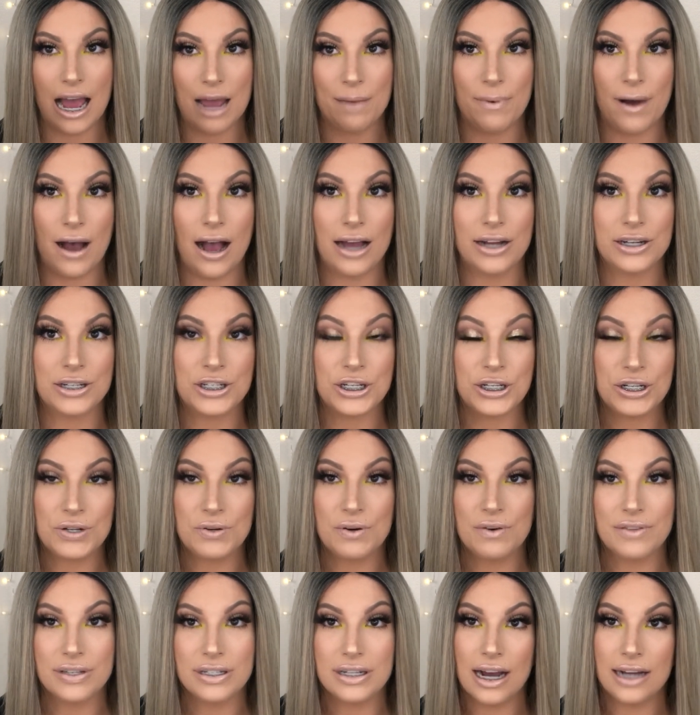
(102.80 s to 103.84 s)
I bought 2
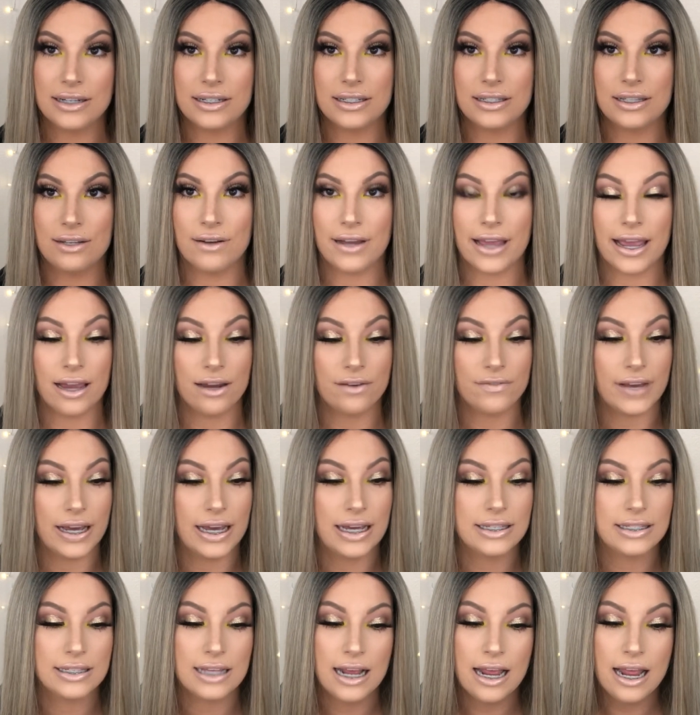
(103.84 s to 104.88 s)
of the Tatcha Silk
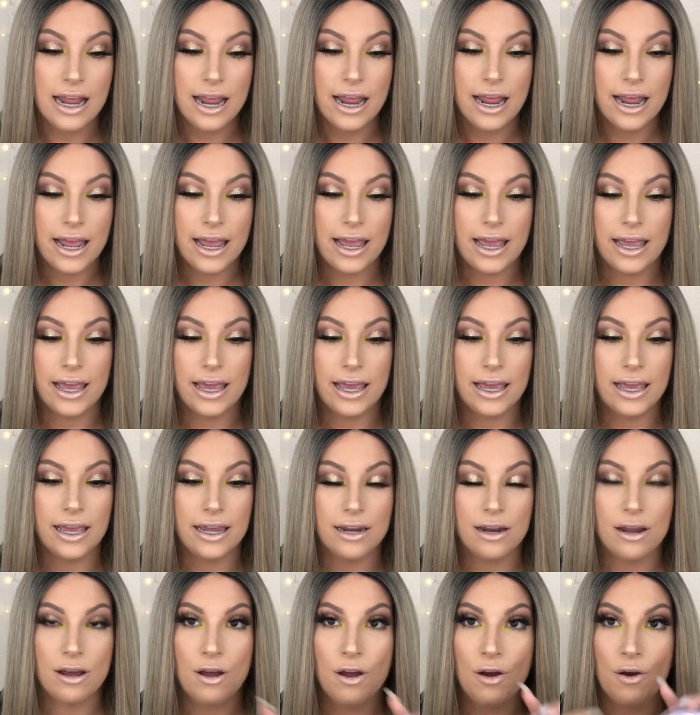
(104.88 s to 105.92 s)
Canvas.
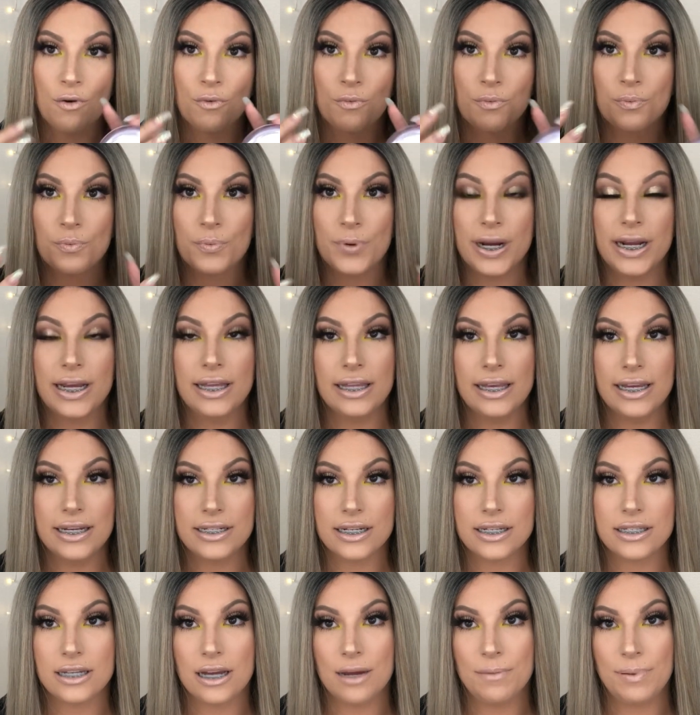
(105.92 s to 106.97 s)
It really
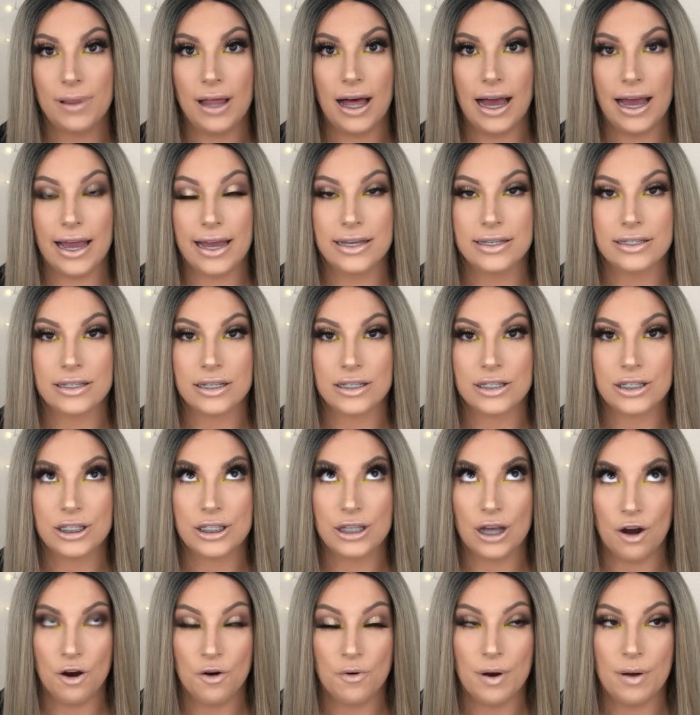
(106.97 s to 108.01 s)
just applies
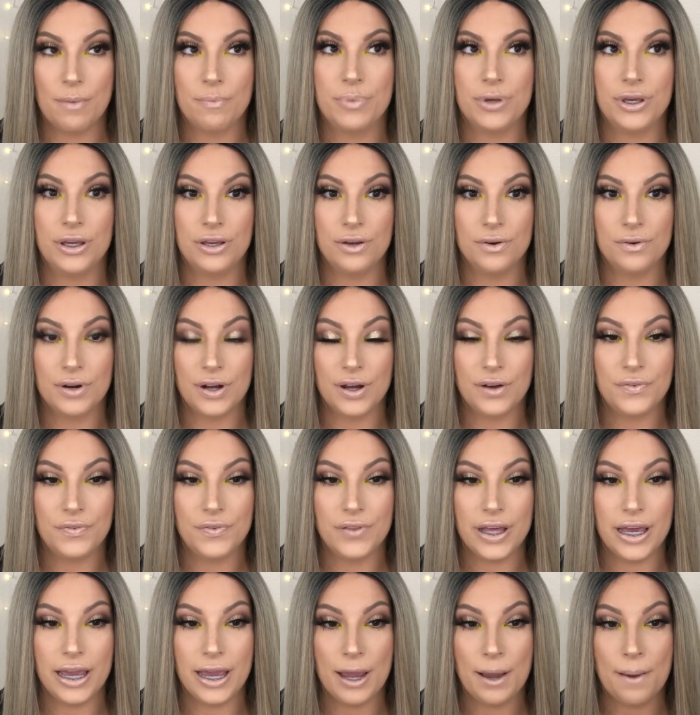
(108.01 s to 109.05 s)
so
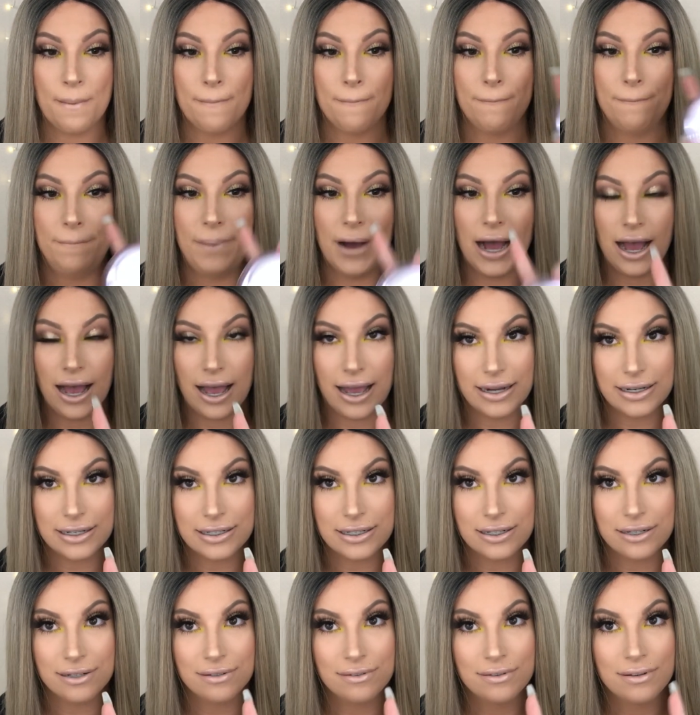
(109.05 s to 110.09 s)
beautifully,
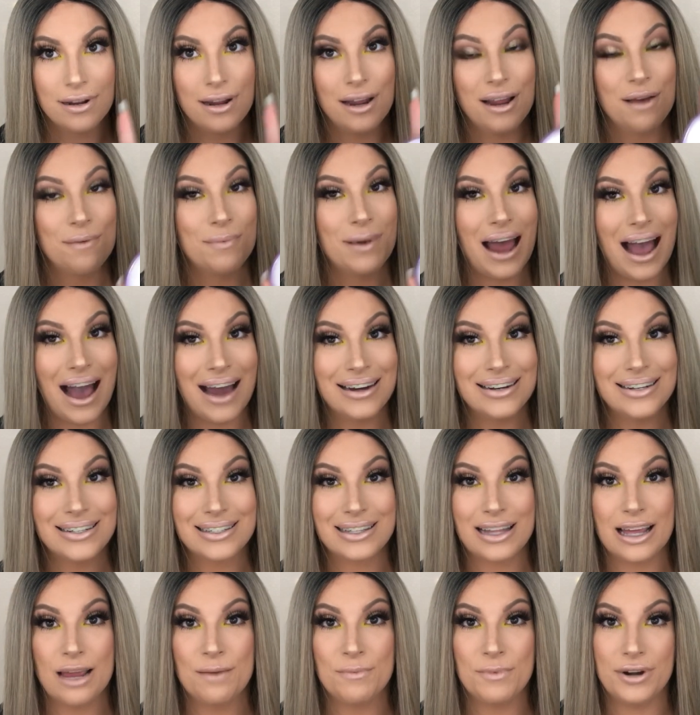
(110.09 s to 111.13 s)
but I'm gonna add a
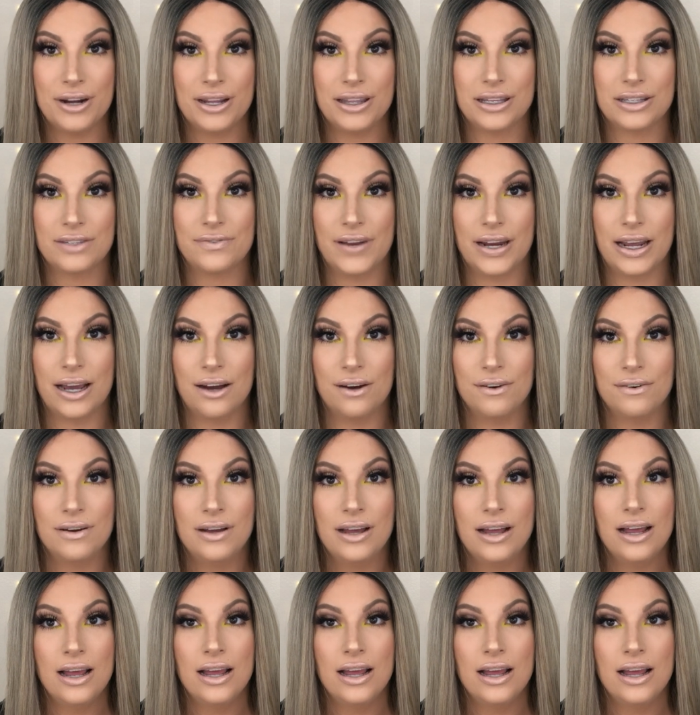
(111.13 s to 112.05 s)
disclaimer into this video.